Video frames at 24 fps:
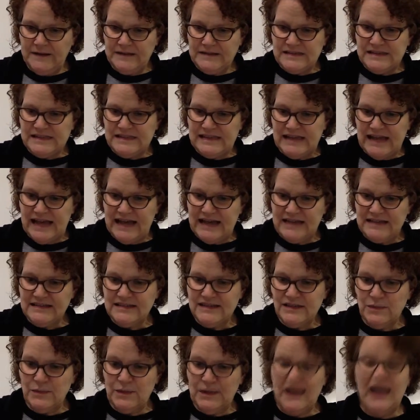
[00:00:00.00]
says
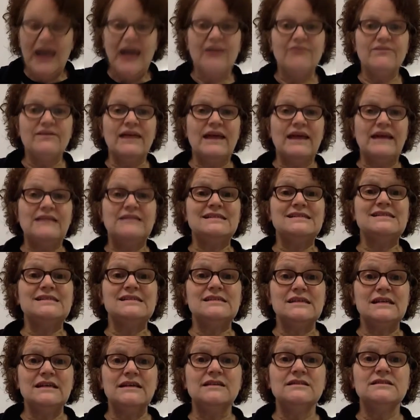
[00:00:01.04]
that we have a
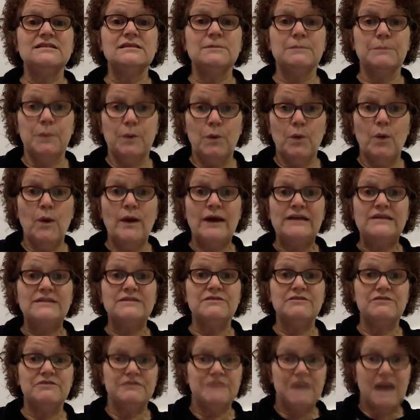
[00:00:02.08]

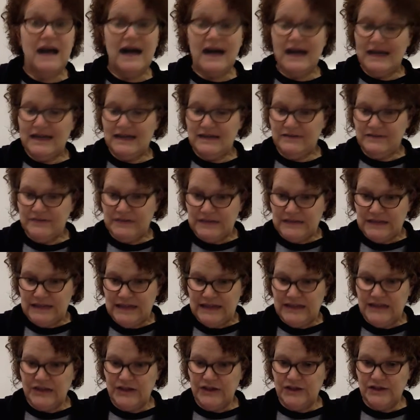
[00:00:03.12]
6.5
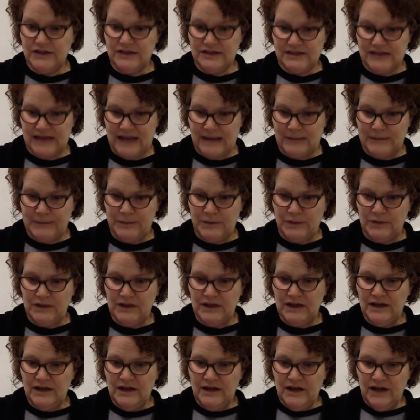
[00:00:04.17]
liter sample
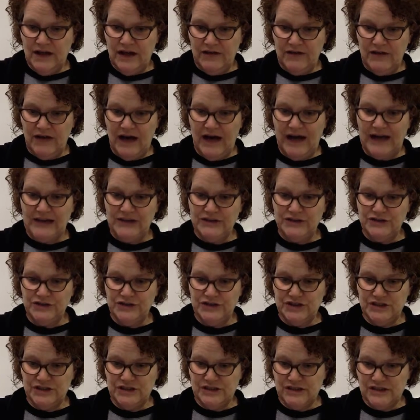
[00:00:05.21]
of
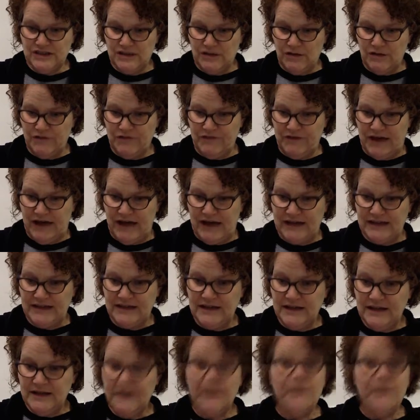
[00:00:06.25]
hydrogen sulfide,